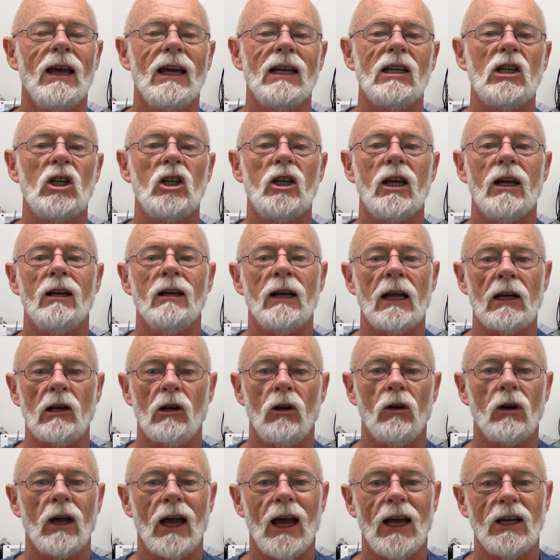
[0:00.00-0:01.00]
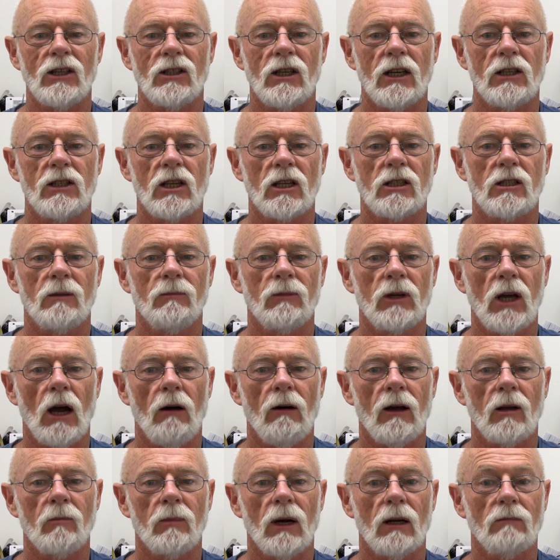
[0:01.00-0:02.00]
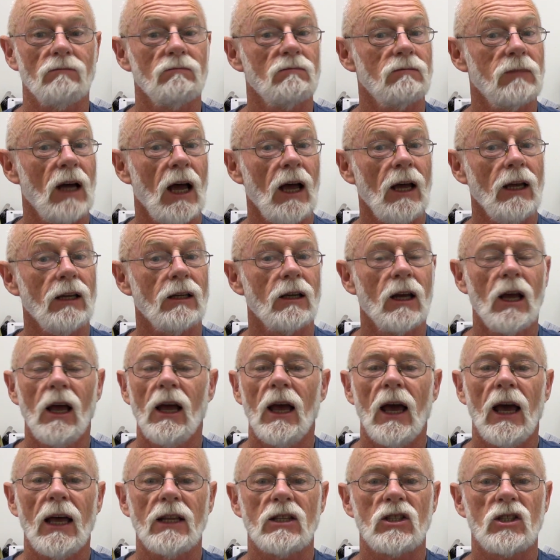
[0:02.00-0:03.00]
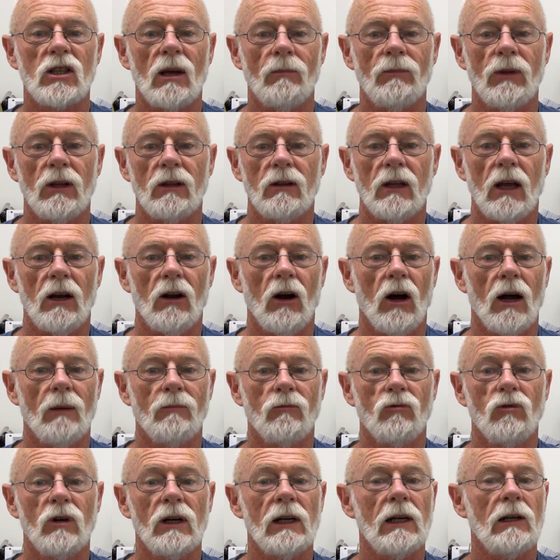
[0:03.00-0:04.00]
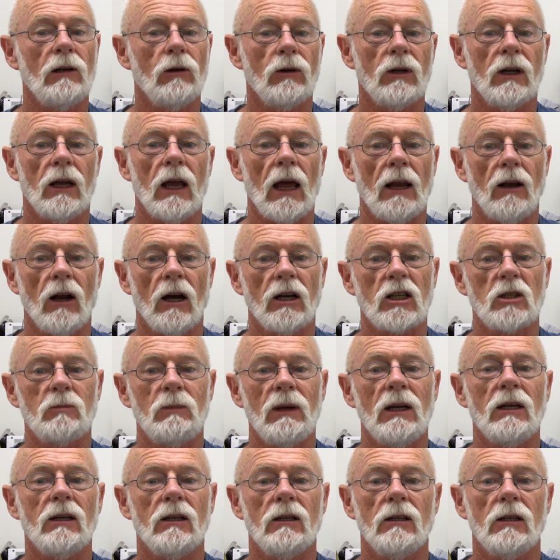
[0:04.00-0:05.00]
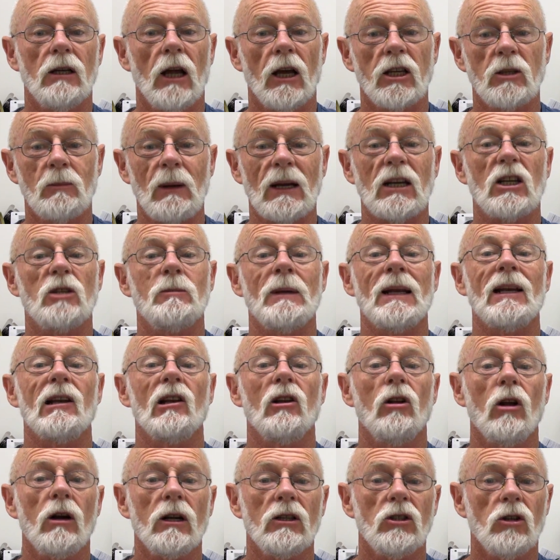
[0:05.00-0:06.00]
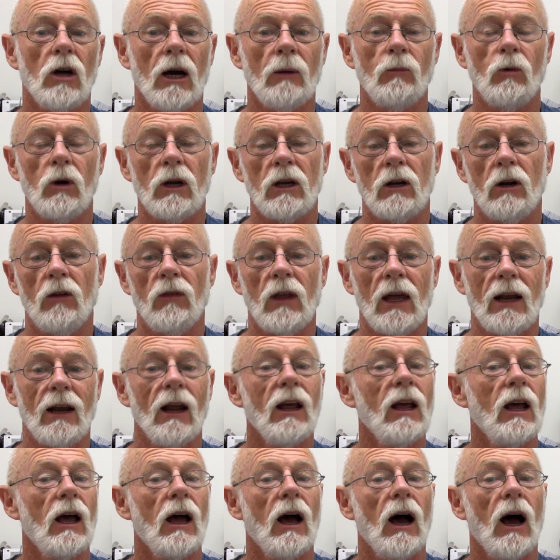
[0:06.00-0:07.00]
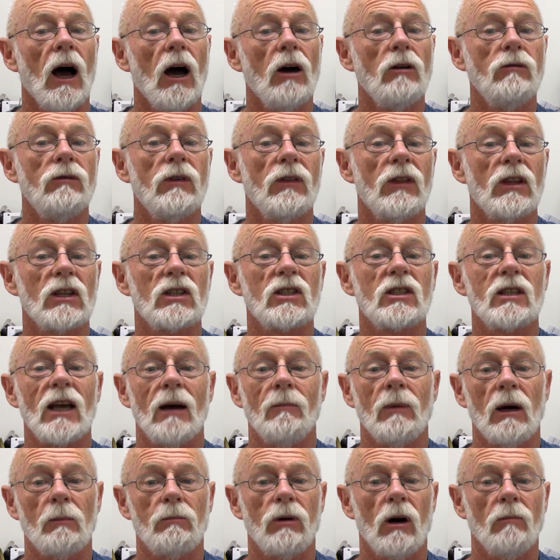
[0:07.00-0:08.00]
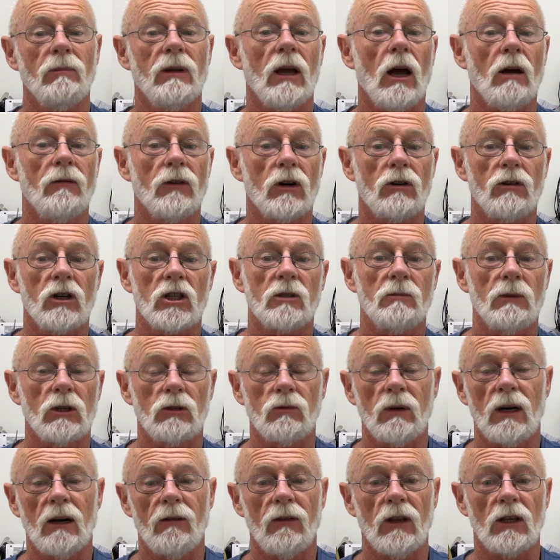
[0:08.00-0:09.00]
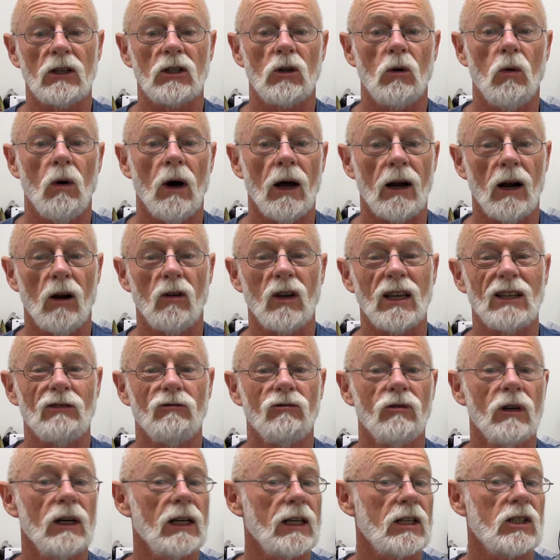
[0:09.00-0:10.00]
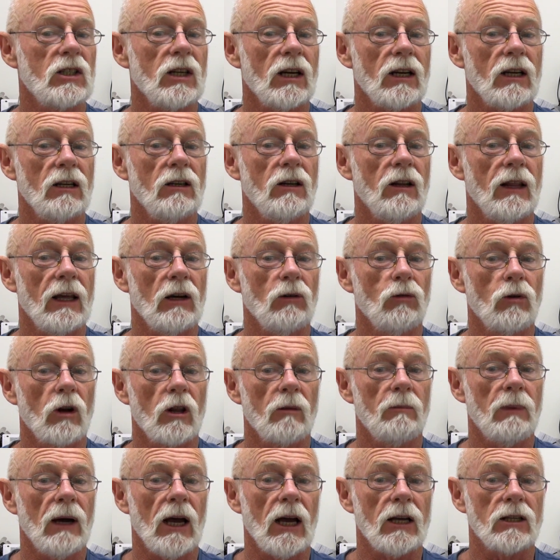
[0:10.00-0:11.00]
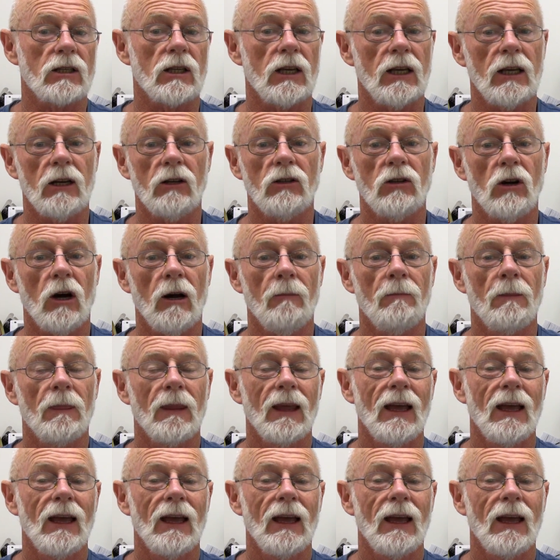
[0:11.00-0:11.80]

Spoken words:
to get an analog HD system going. But hey, it's something that I'm really looking at. I expect to spend a lot of time working on that over the summer, probably over Christmas when everything's quiet. I'll get really stuck into that, all of the parts ahead of time.